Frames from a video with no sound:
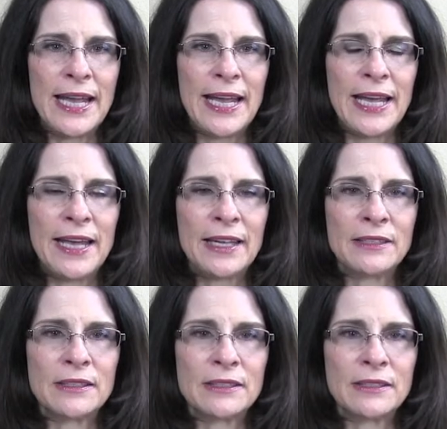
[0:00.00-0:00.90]

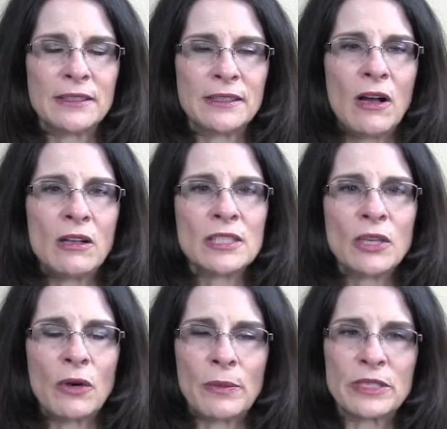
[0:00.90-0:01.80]
And
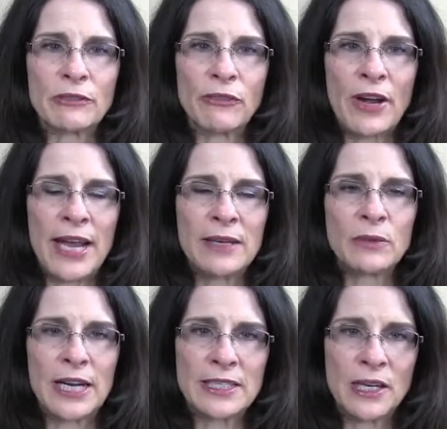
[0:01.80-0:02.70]
also I was afraid,
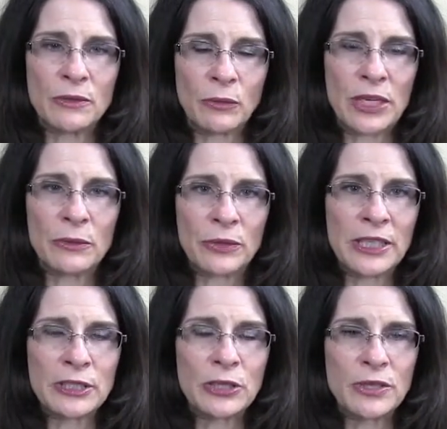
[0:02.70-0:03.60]
when I
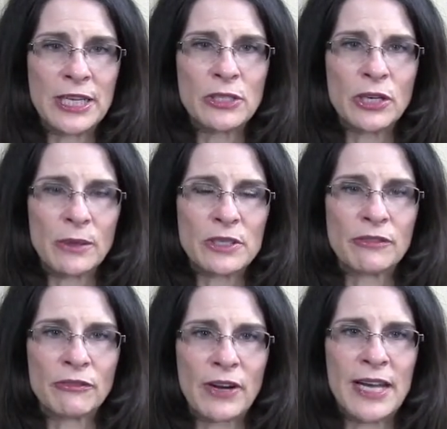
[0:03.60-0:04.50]
really tuned into it, I was
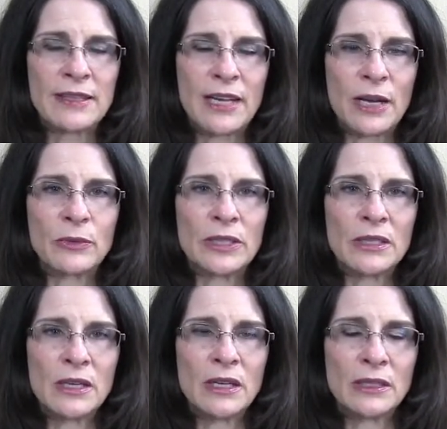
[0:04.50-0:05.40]
afraid that I would
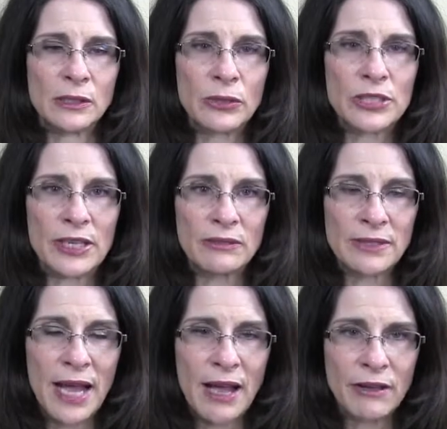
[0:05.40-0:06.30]
lose their
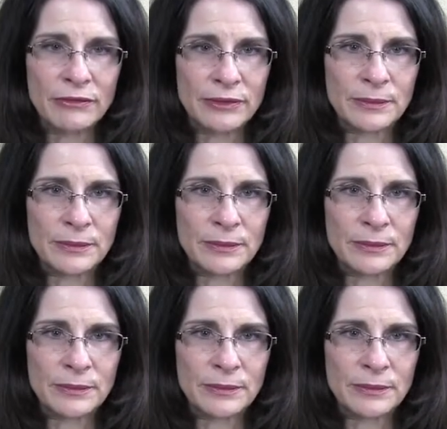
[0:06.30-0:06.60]
love.